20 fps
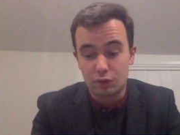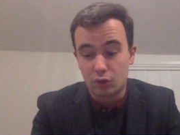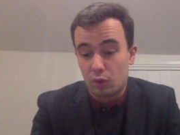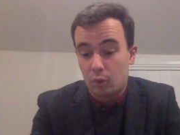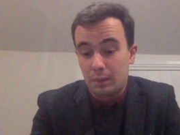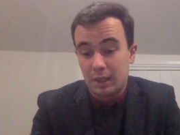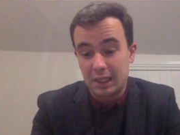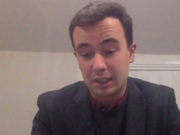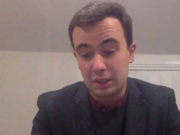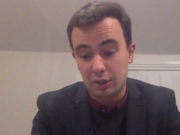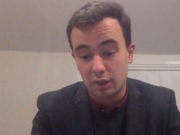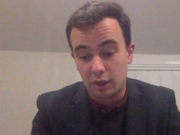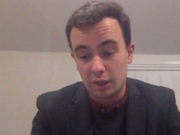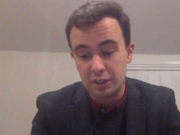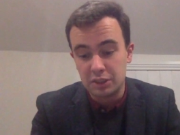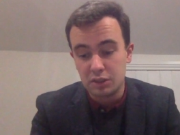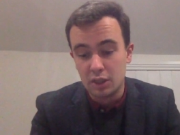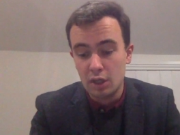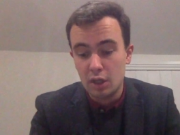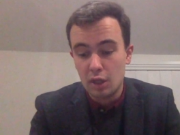
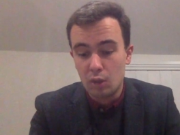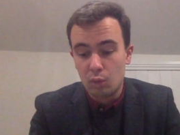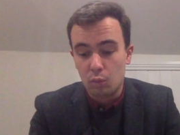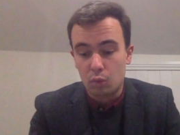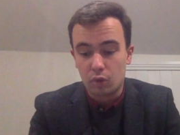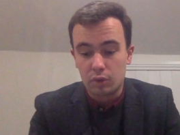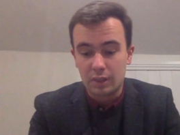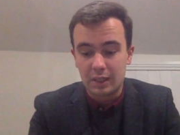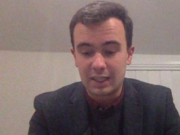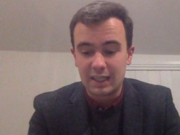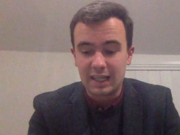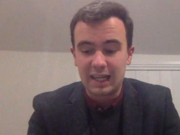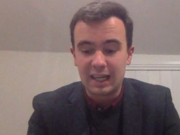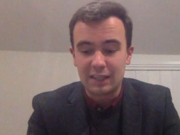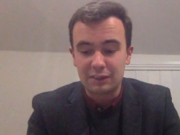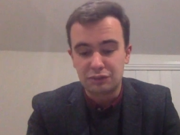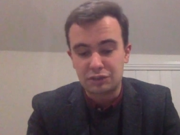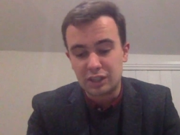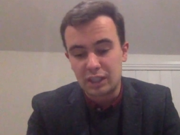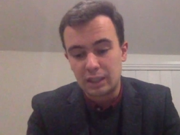Allmankind won it
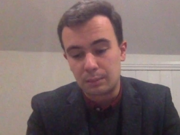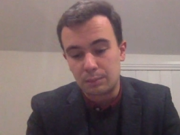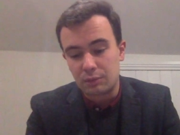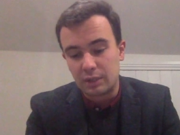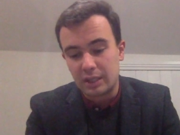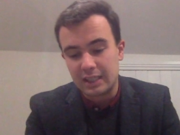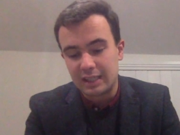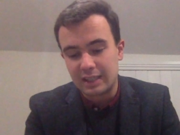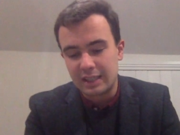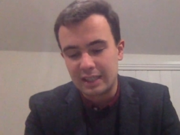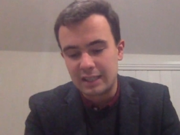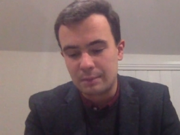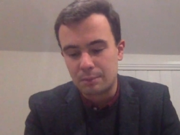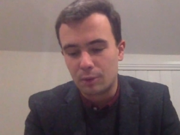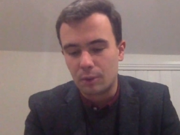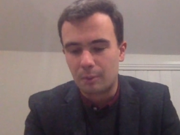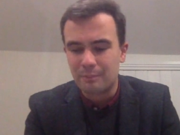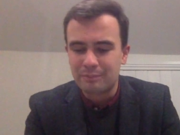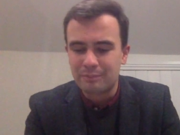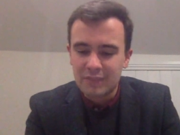last year brilliantly,
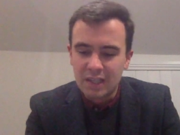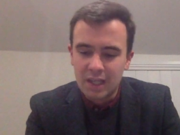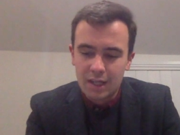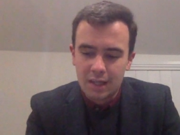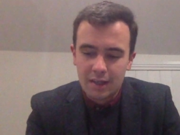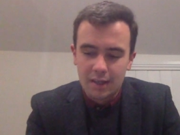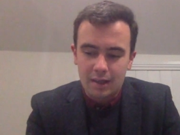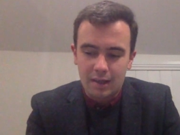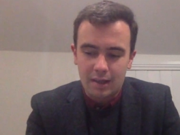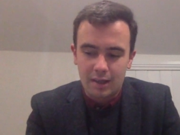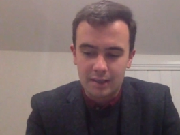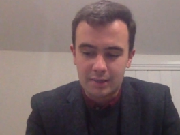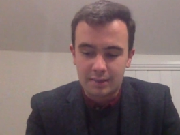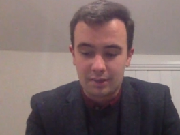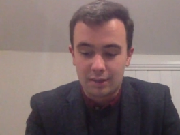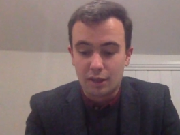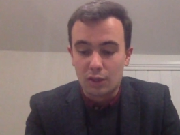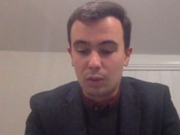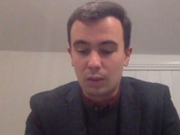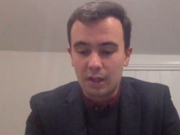but I
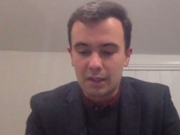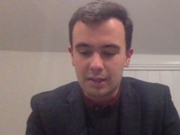don't know.